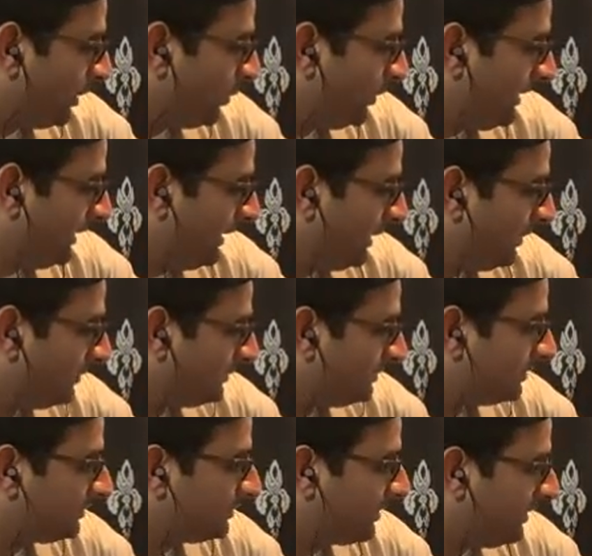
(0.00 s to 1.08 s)
we have
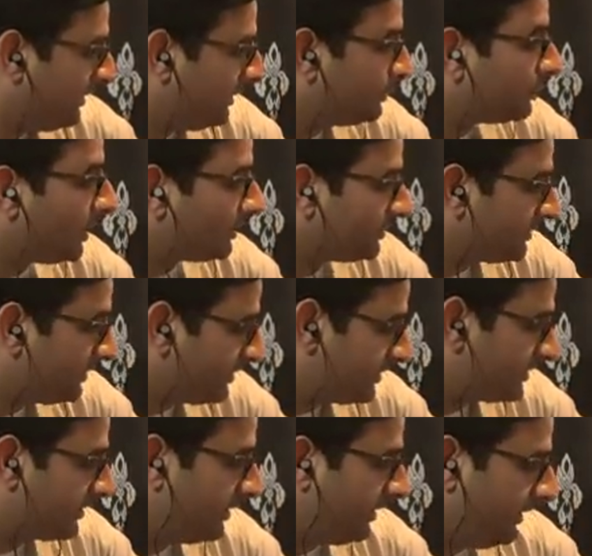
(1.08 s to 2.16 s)
the three
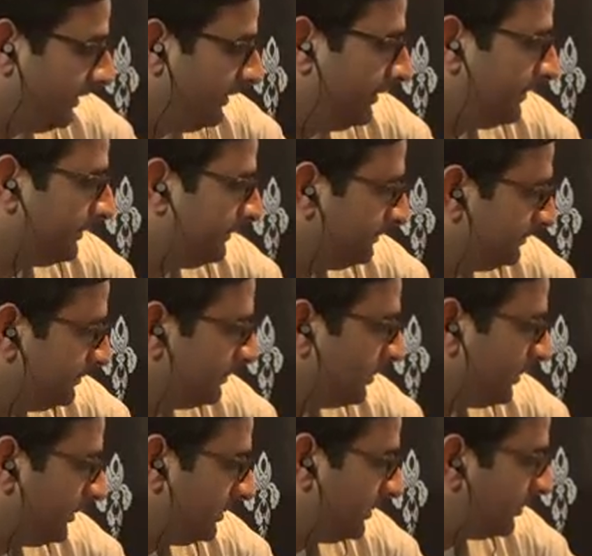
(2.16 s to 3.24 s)
daughters here,
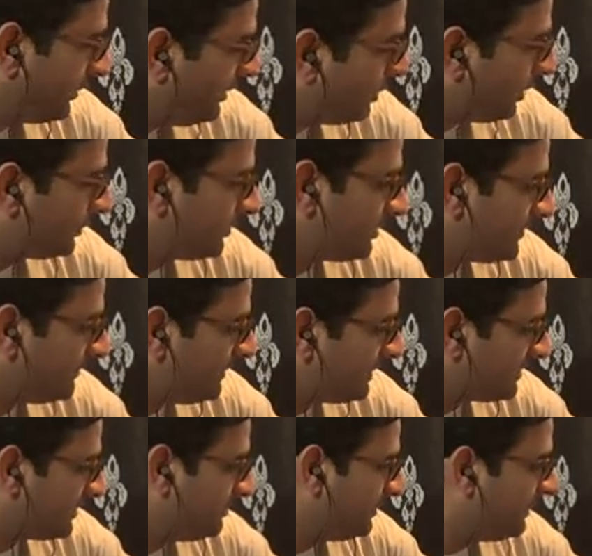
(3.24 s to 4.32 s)
the three daughters of
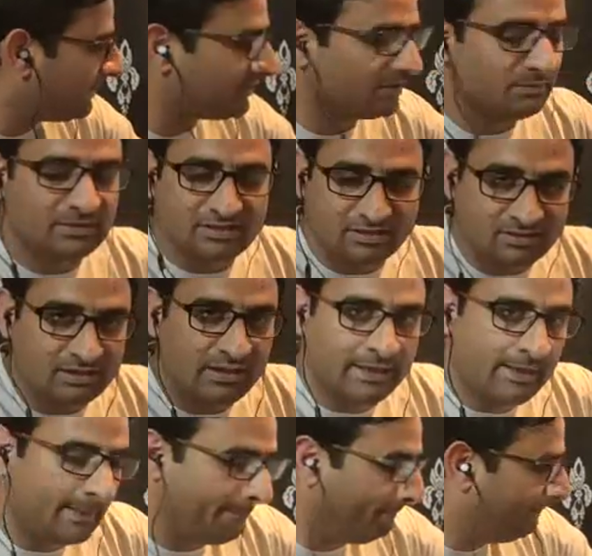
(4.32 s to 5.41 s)
Mr. Bennet and Mrs.
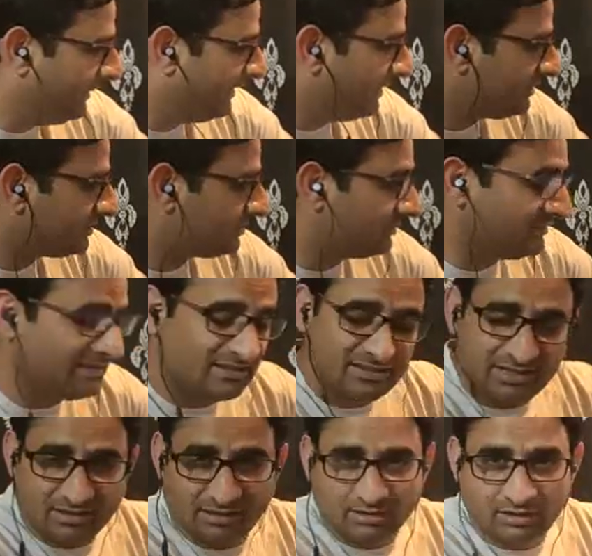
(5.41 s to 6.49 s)
Bennet:
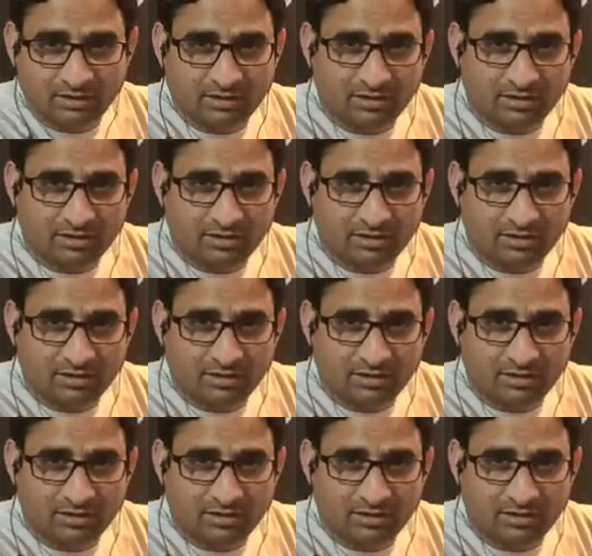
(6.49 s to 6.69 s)
Lizzie,